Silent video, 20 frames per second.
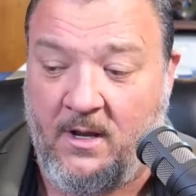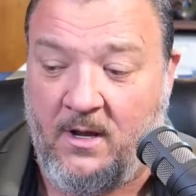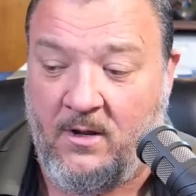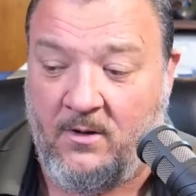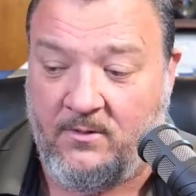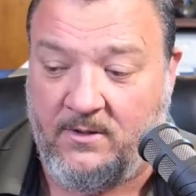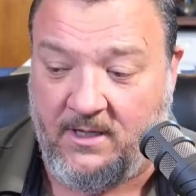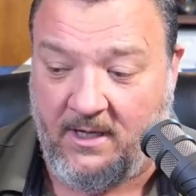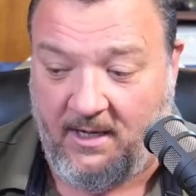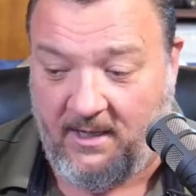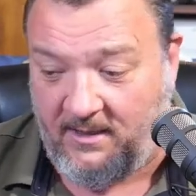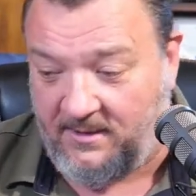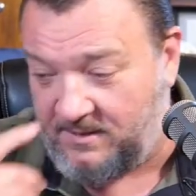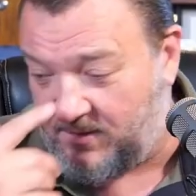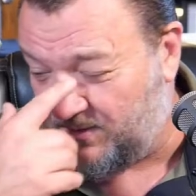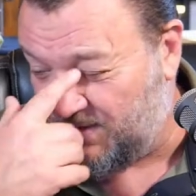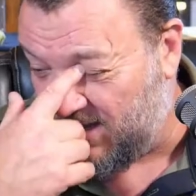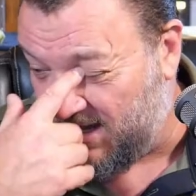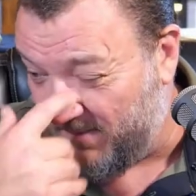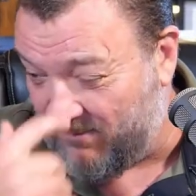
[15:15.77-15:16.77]
Okay, so
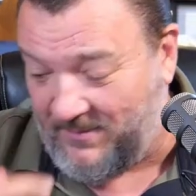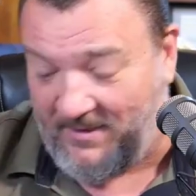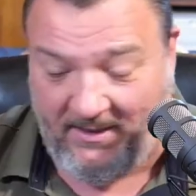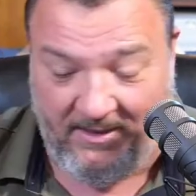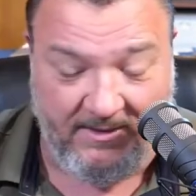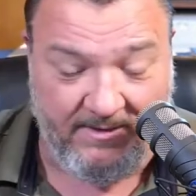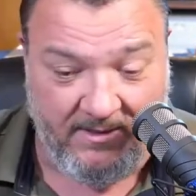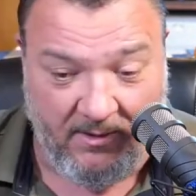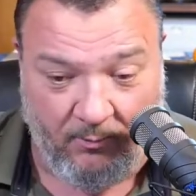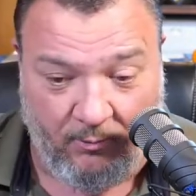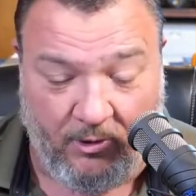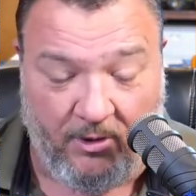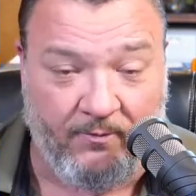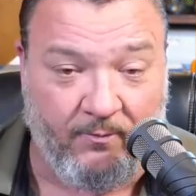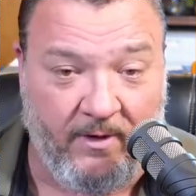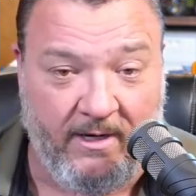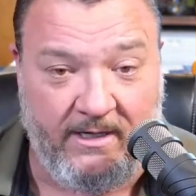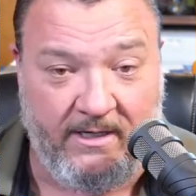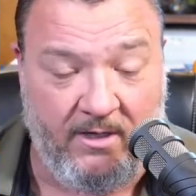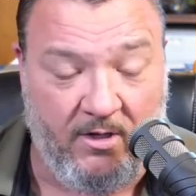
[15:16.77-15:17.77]
that means that one
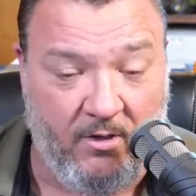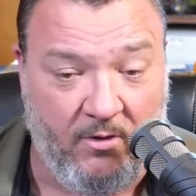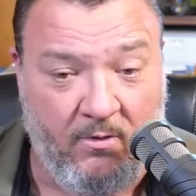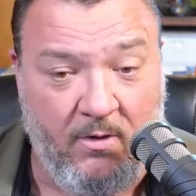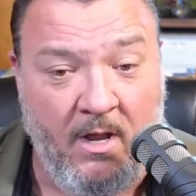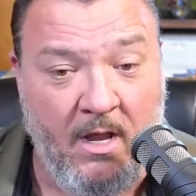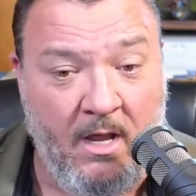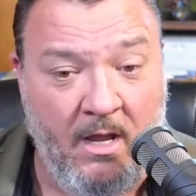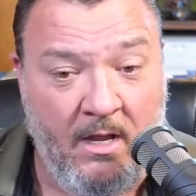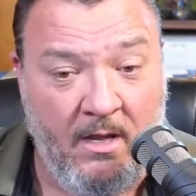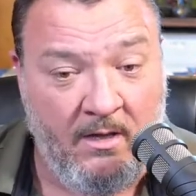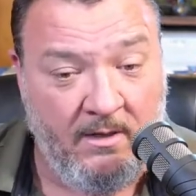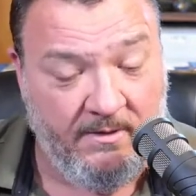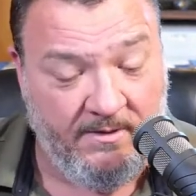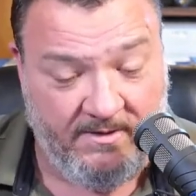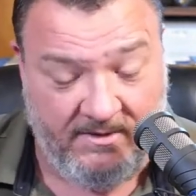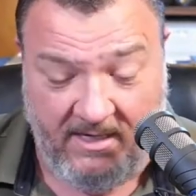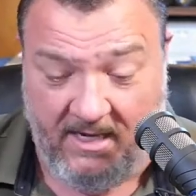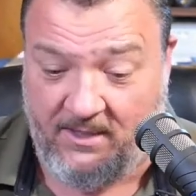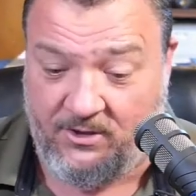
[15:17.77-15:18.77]
radio
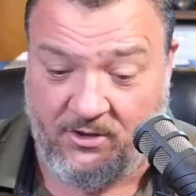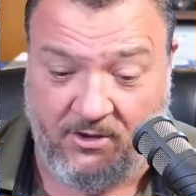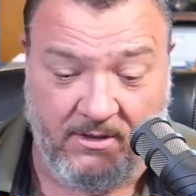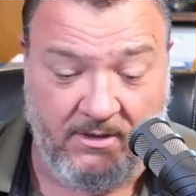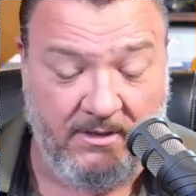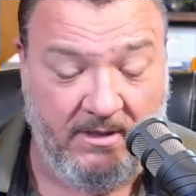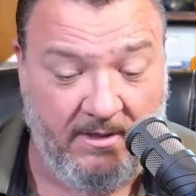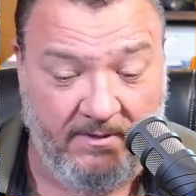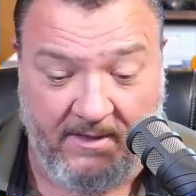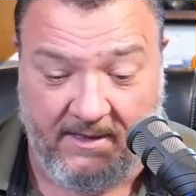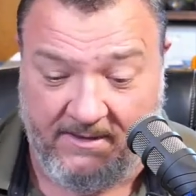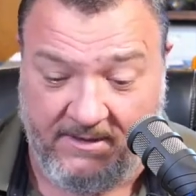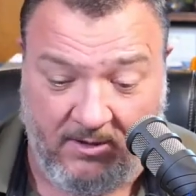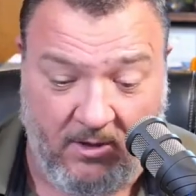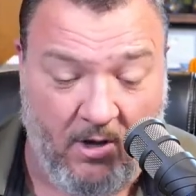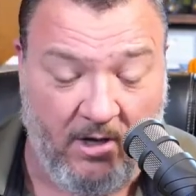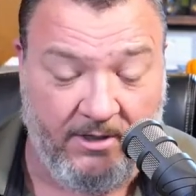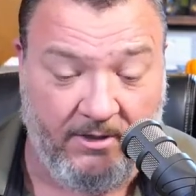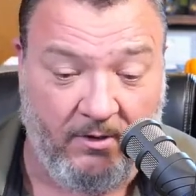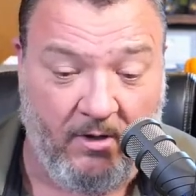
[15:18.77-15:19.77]
station that's
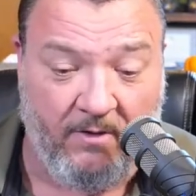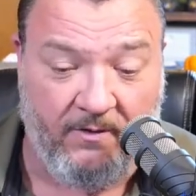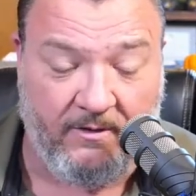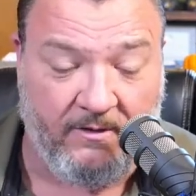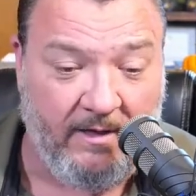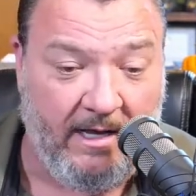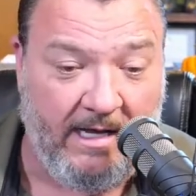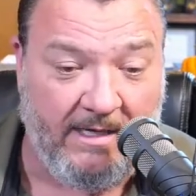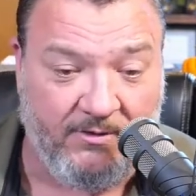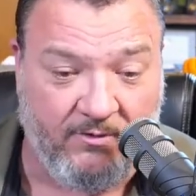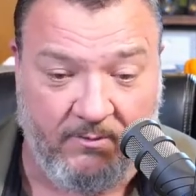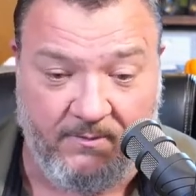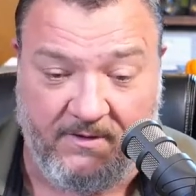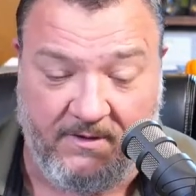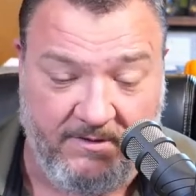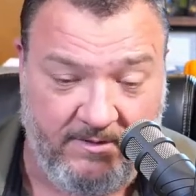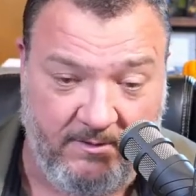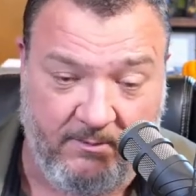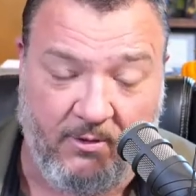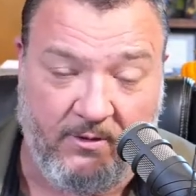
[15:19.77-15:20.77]
on in all the classrooms
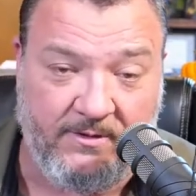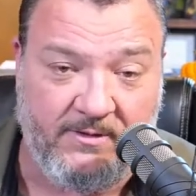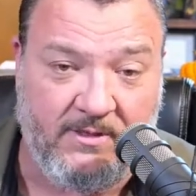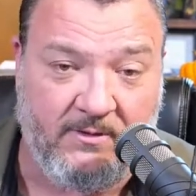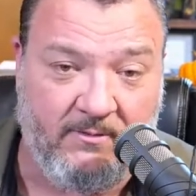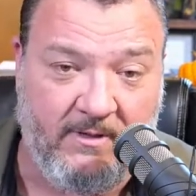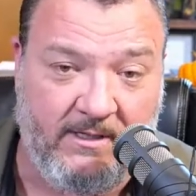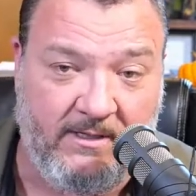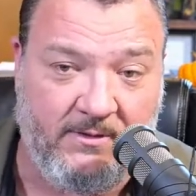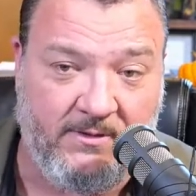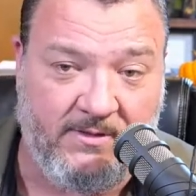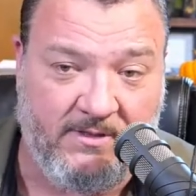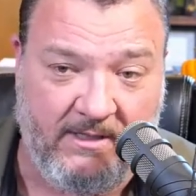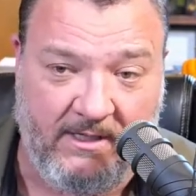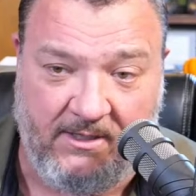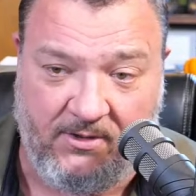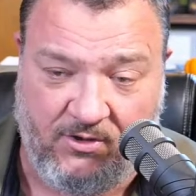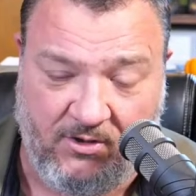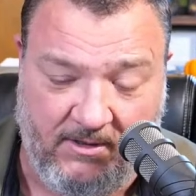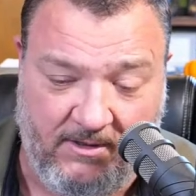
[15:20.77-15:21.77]
is the emergency radio
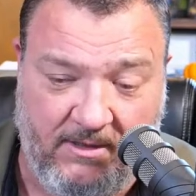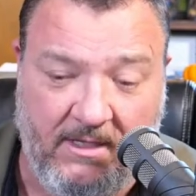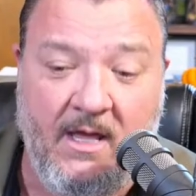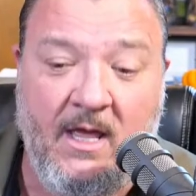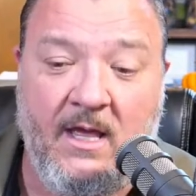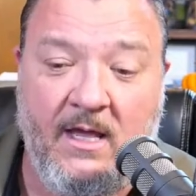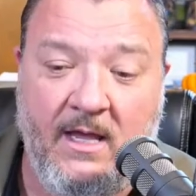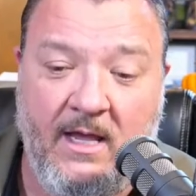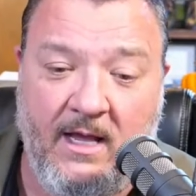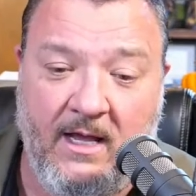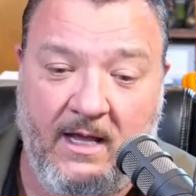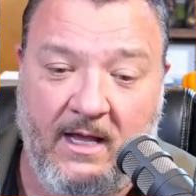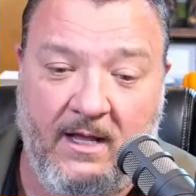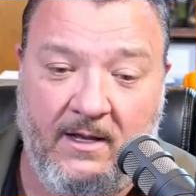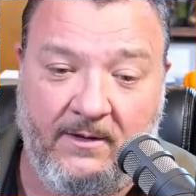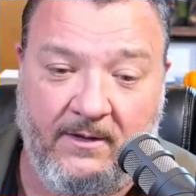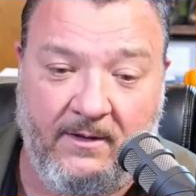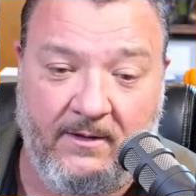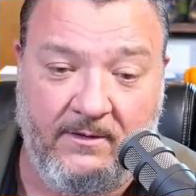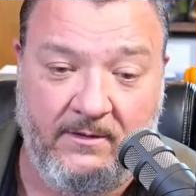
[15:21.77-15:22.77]
station,
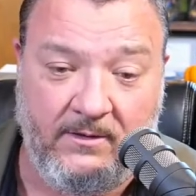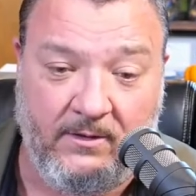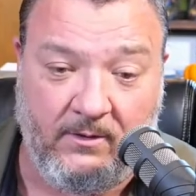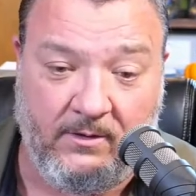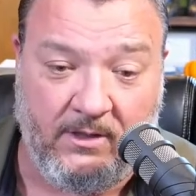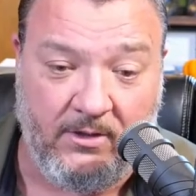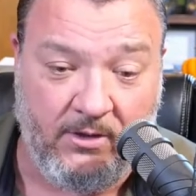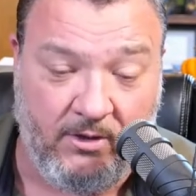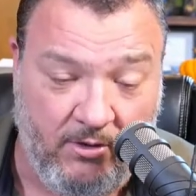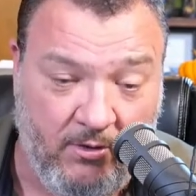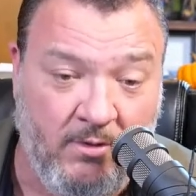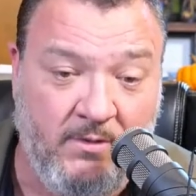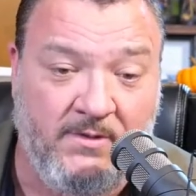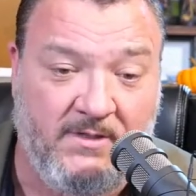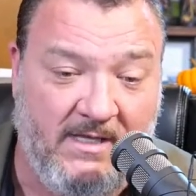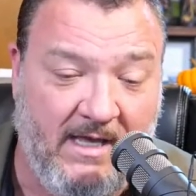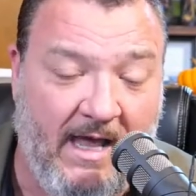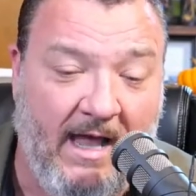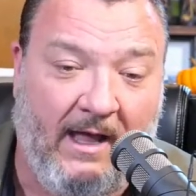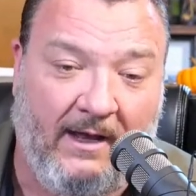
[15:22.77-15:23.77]
and you can use
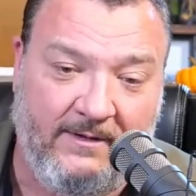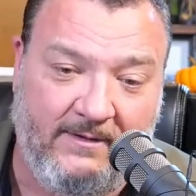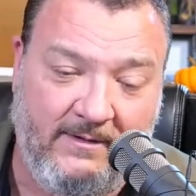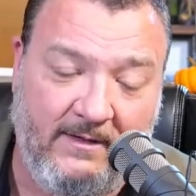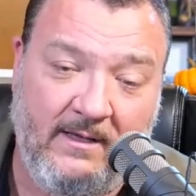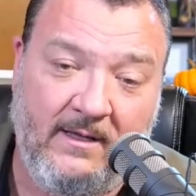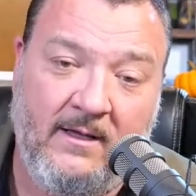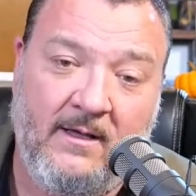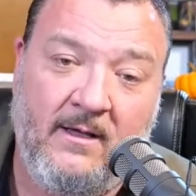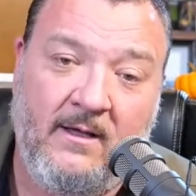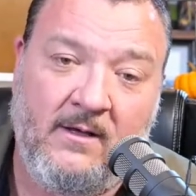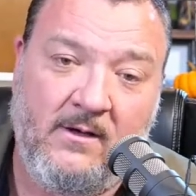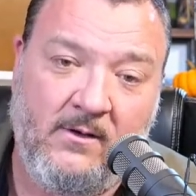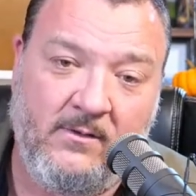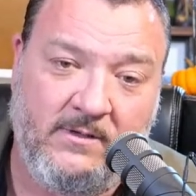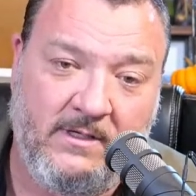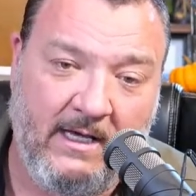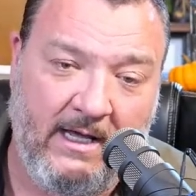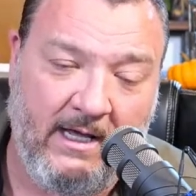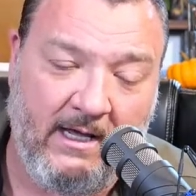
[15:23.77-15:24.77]
that.
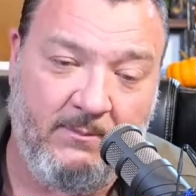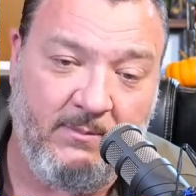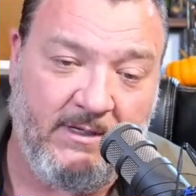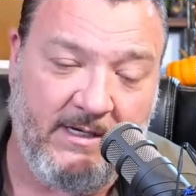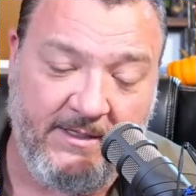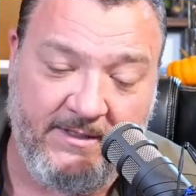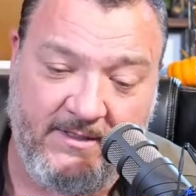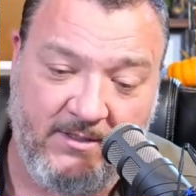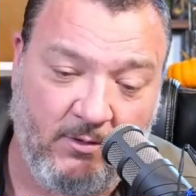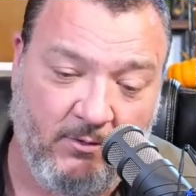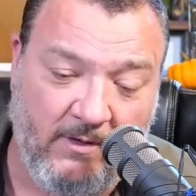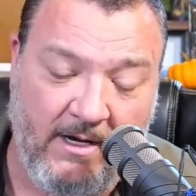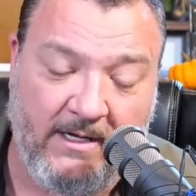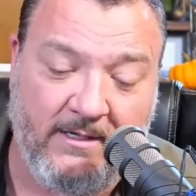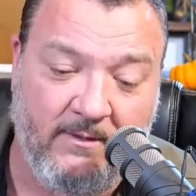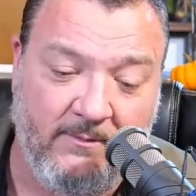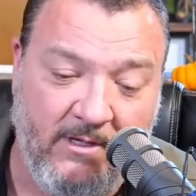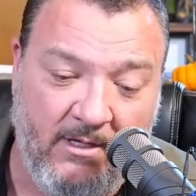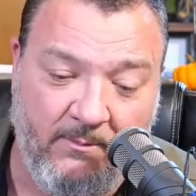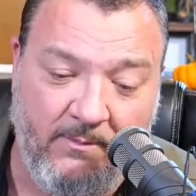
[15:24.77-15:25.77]
Okay, but I still
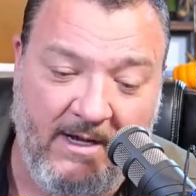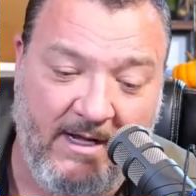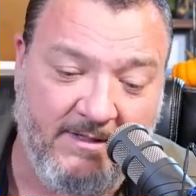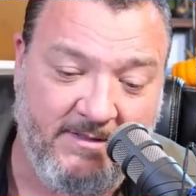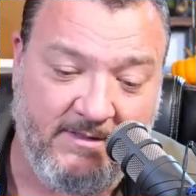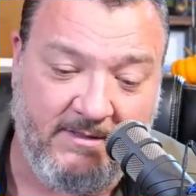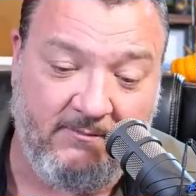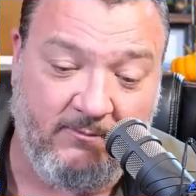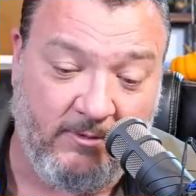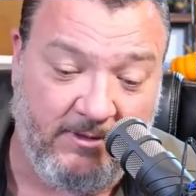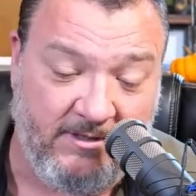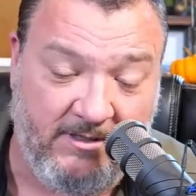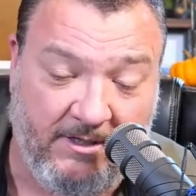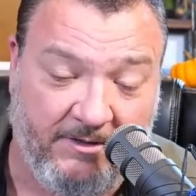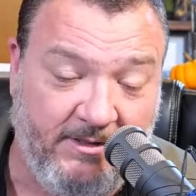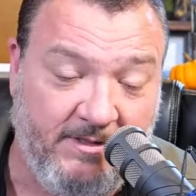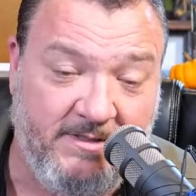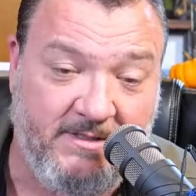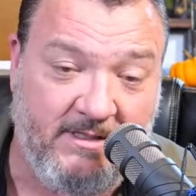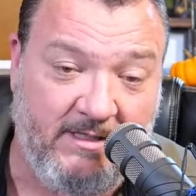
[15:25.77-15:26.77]
recommend mass
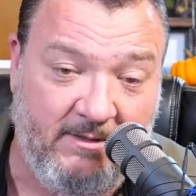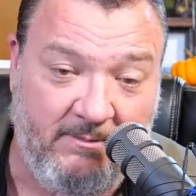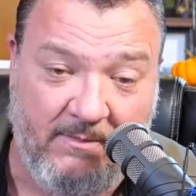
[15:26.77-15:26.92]
redundancy,